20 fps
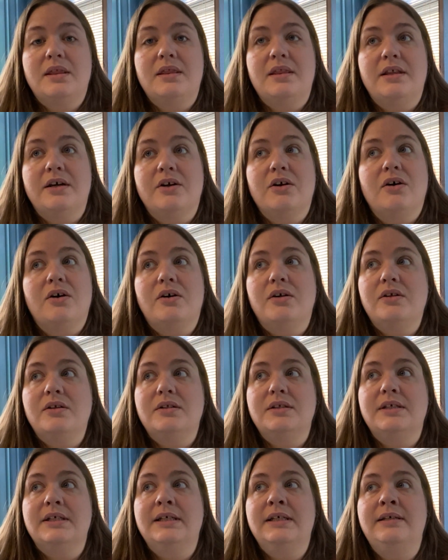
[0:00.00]
they're
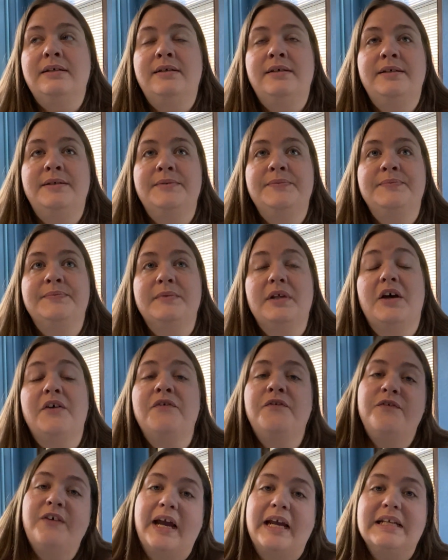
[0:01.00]
all
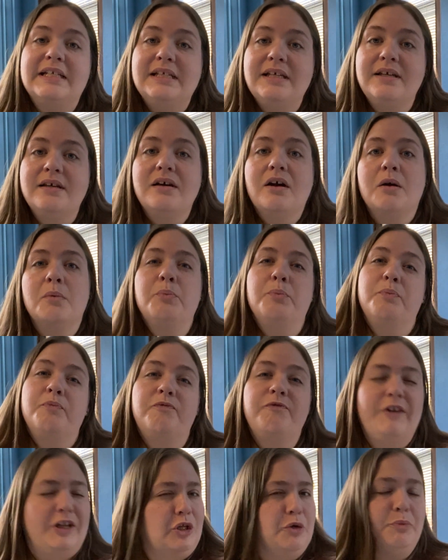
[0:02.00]
affecting our
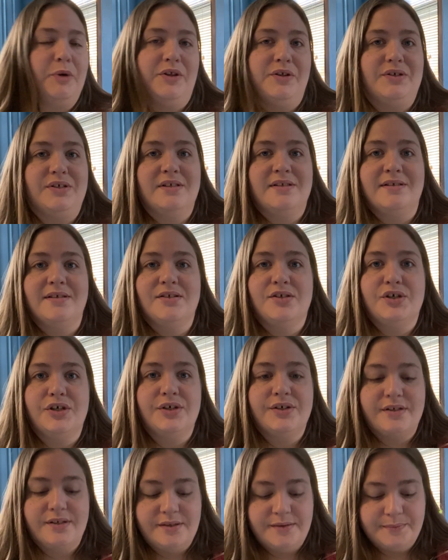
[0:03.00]
fellow brothers and
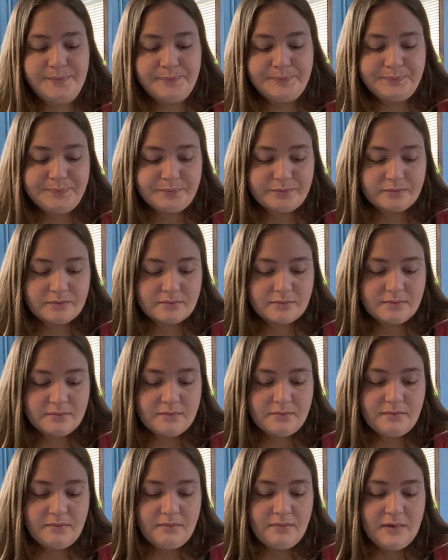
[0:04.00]
sisters.
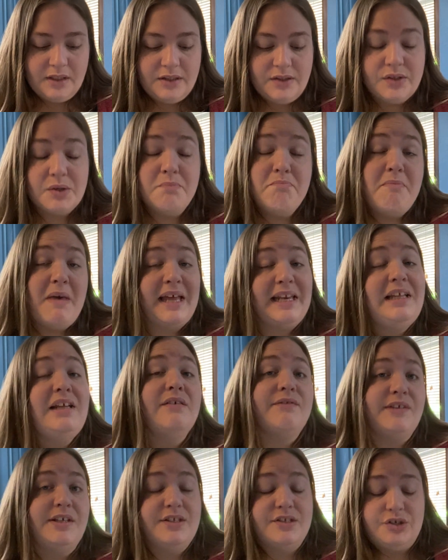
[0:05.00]
So many of
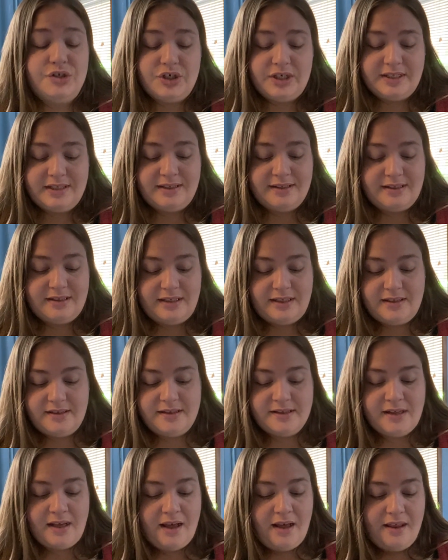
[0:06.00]
these
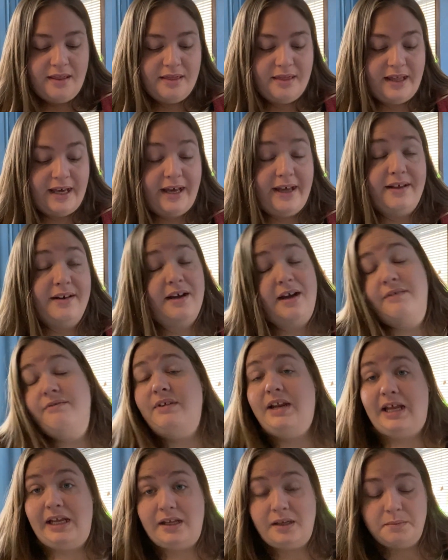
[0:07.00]
injustices that I've
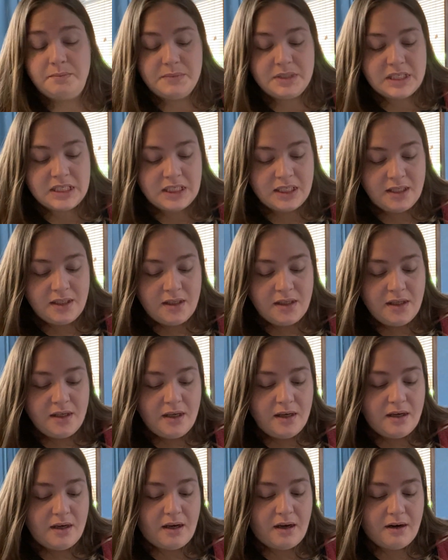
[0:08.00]
named
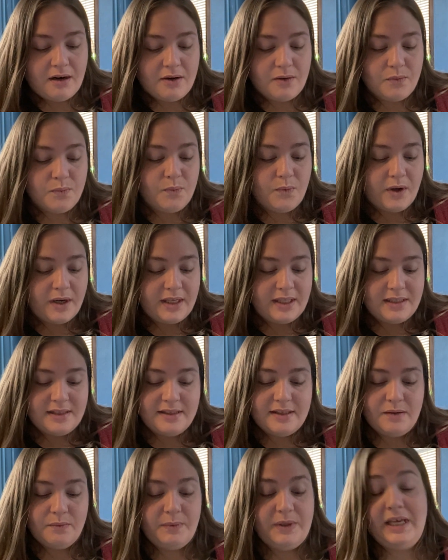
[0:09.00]
are ones
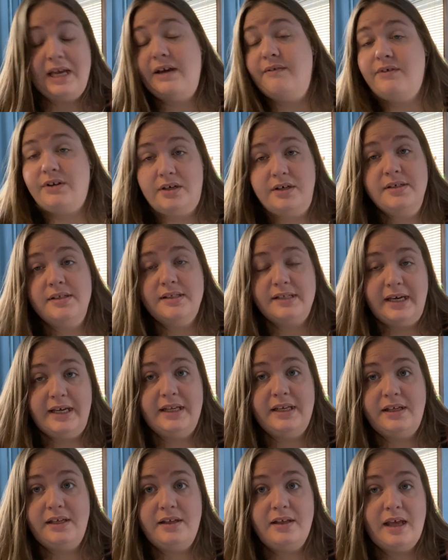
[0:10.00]
that we have in our
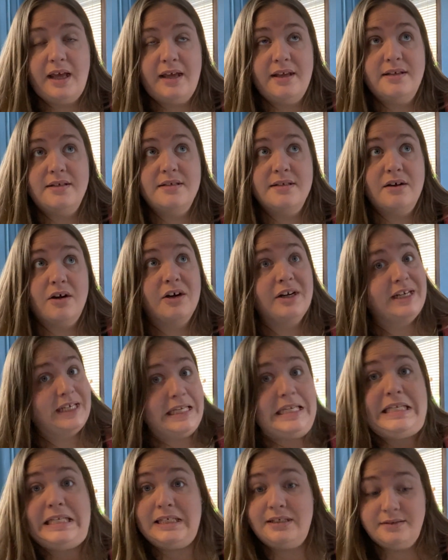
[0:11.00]
society and are
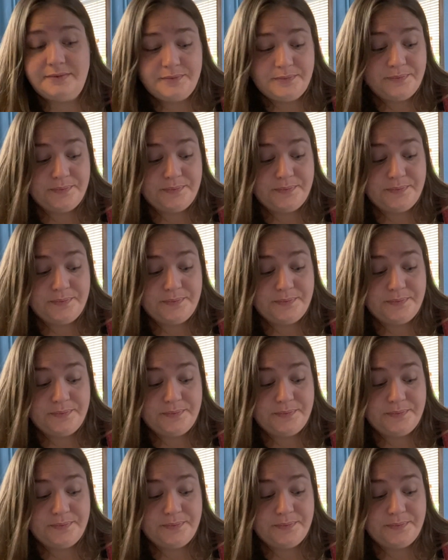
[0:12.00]
hidden